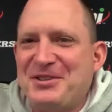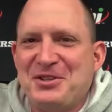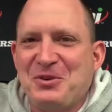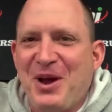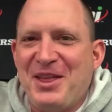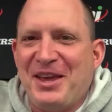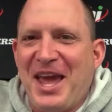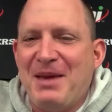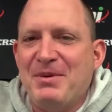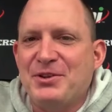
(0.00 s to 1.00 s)
That's just the way
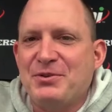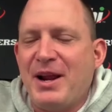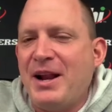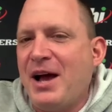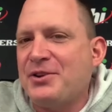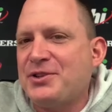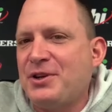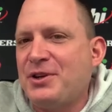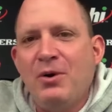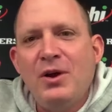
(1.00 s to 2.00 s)
the game is right now.
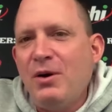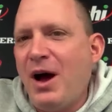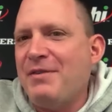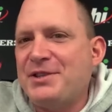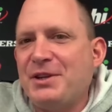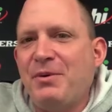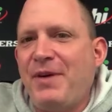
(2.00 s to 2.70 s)
So obviously,